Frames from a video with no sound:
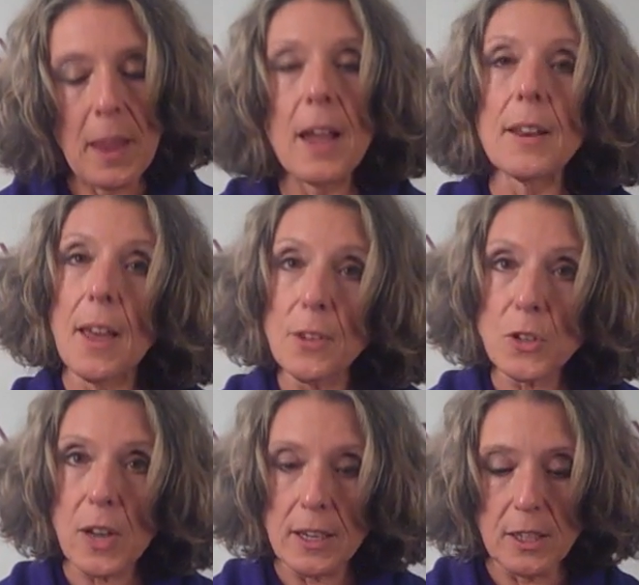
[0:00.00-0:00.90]
Another
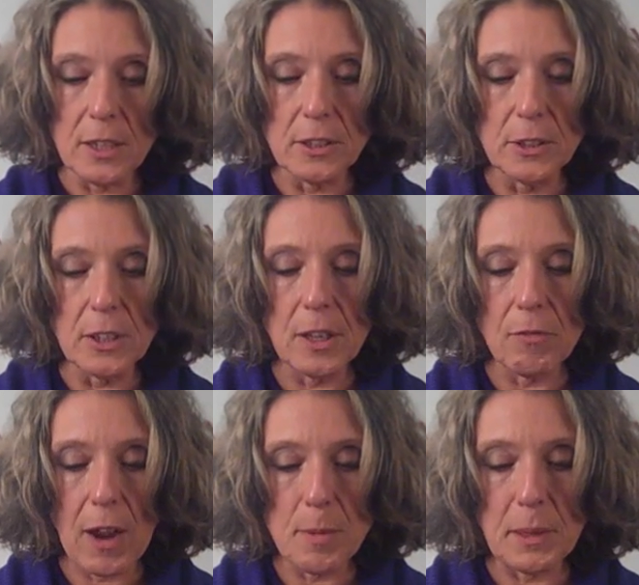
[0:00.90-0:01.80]
study concluded that
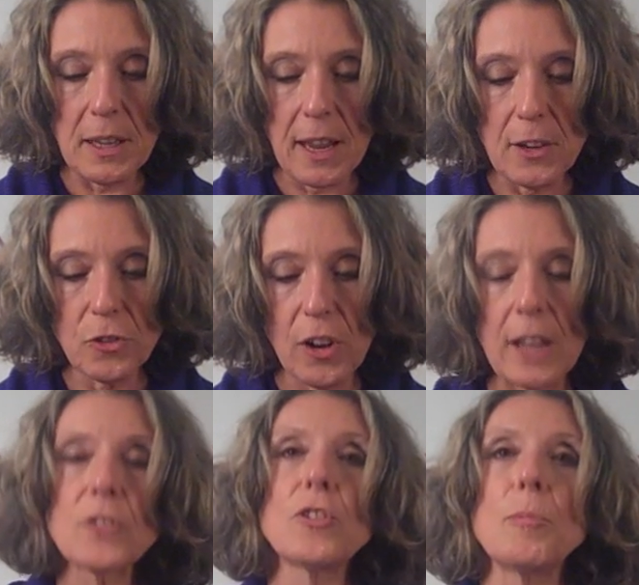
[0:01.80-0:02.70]
vitamin K
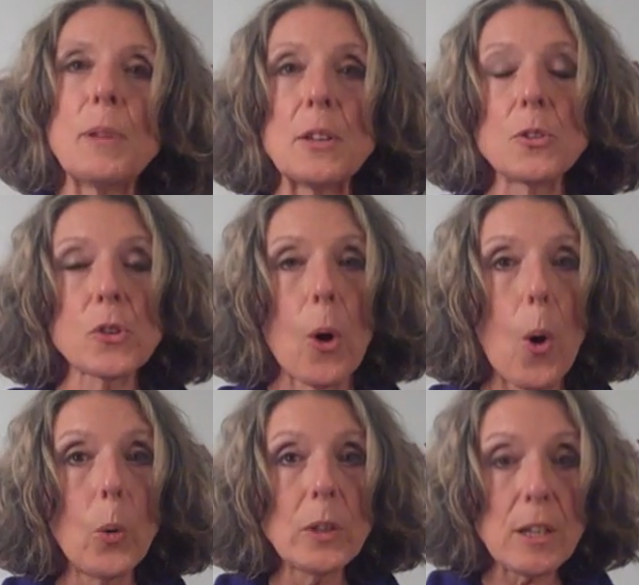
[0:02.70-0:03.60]
shots should be used
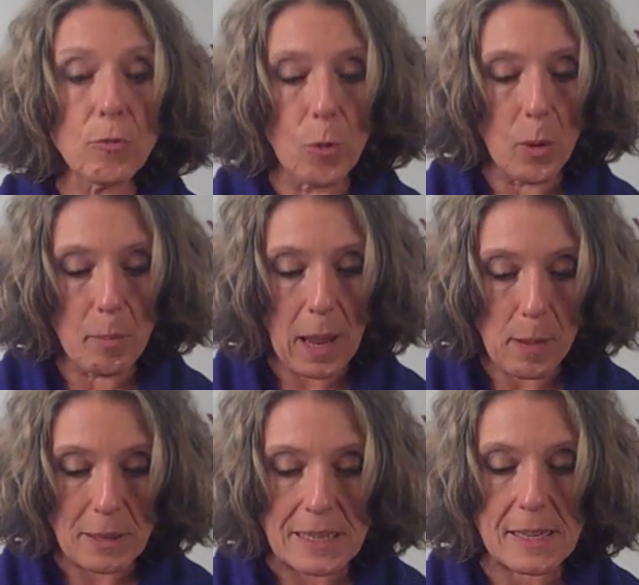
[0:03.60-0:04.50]
only for
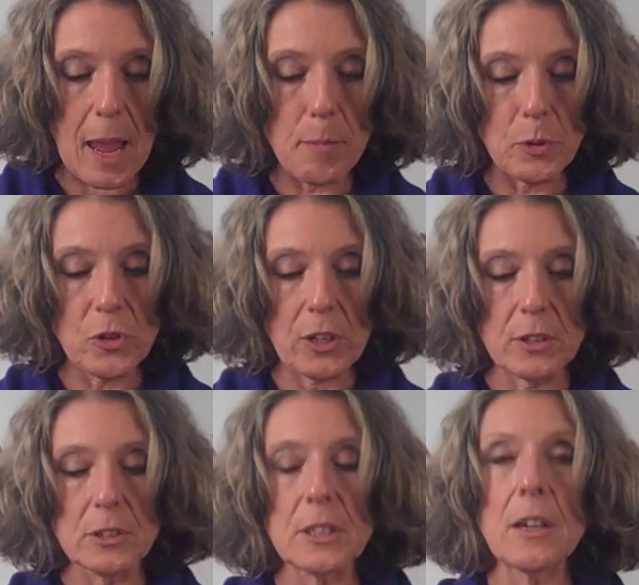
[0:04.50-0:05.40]
babies at
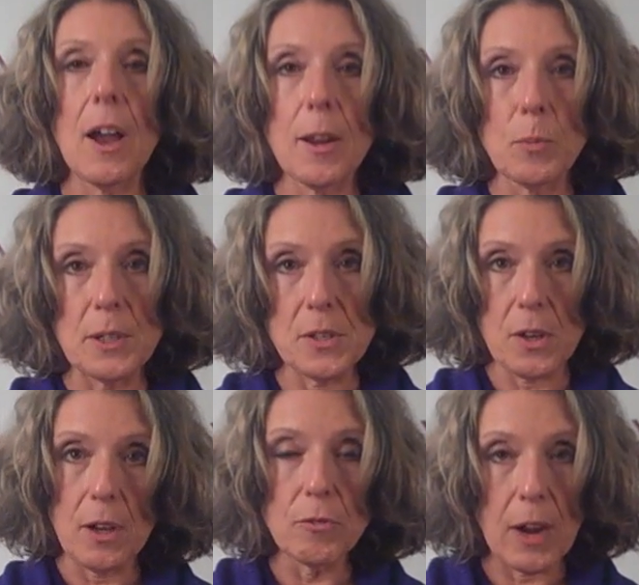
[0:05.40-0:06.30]
particularly high
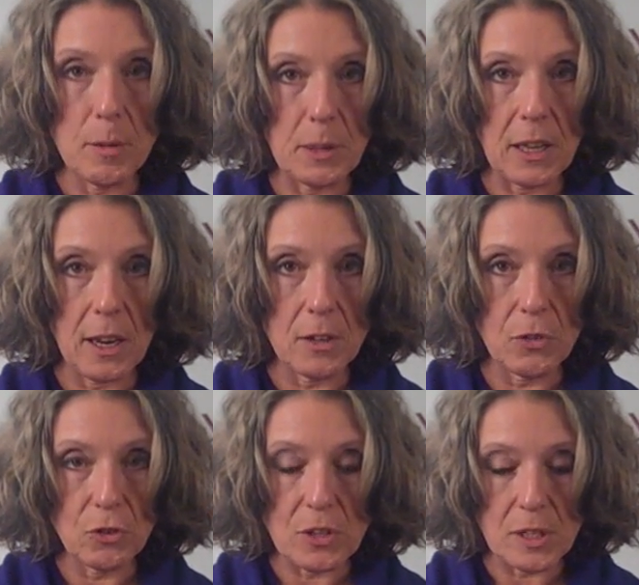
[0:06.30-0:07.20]
risk of vitamin K
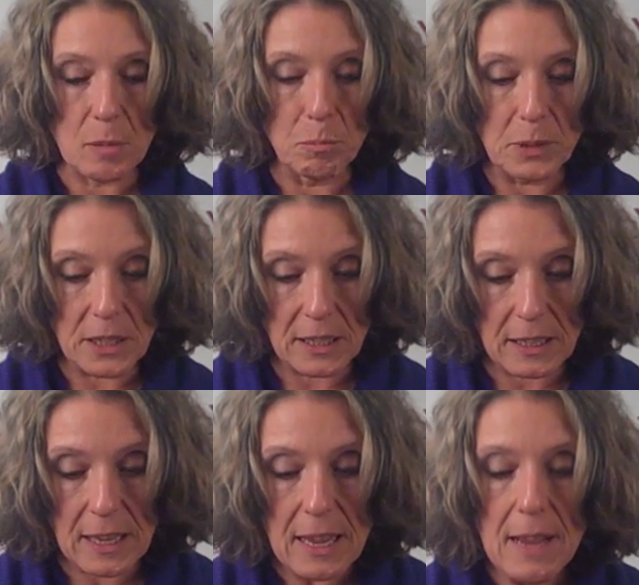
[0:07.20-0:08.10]
deficiency
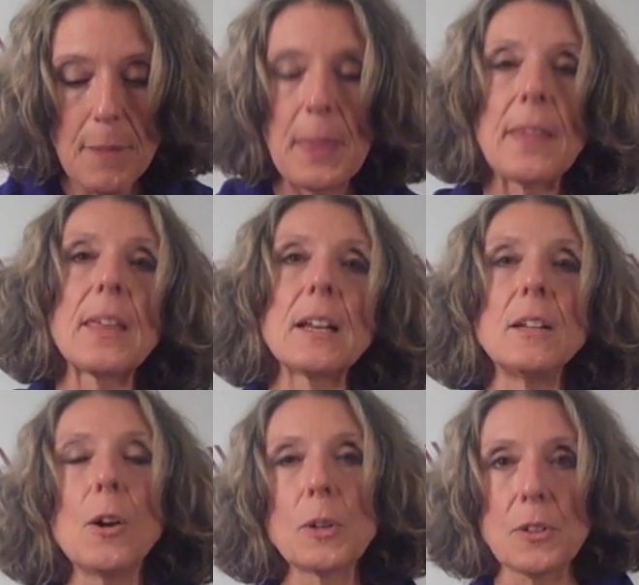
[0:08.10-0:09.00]
bleeding, and that a
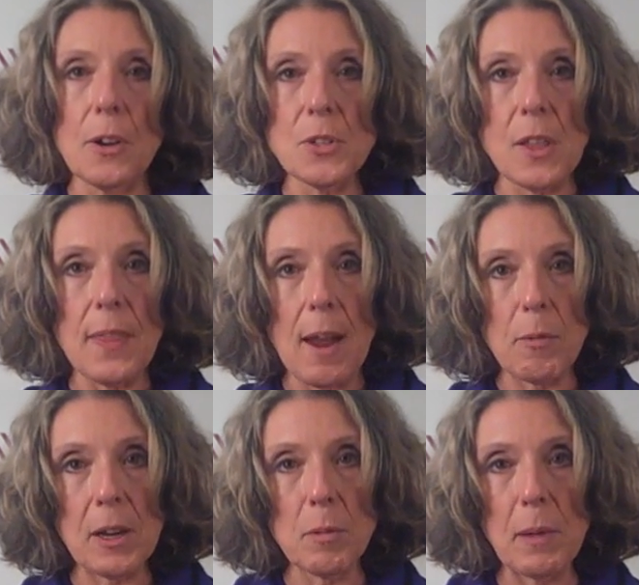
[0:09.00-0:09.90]
lower dose than that
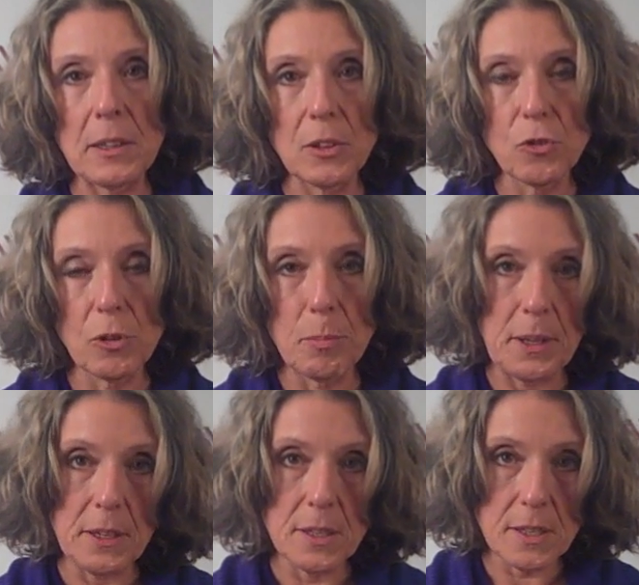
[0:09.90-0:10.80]
recommended should be
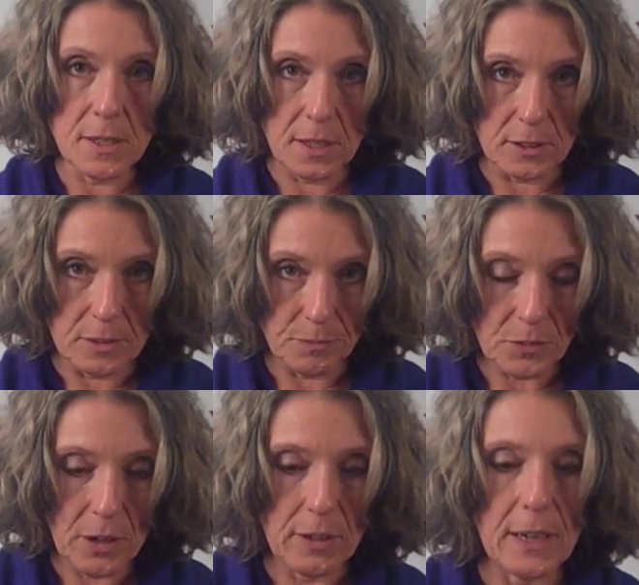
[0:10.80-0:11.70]
considered.
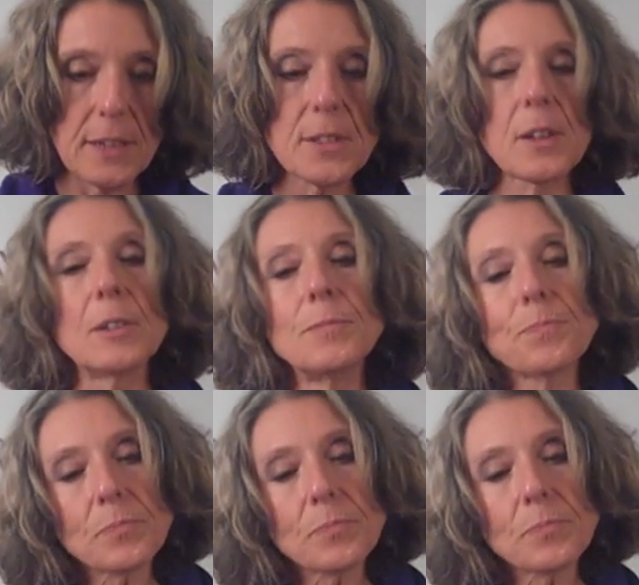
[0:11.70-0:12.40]
All right, so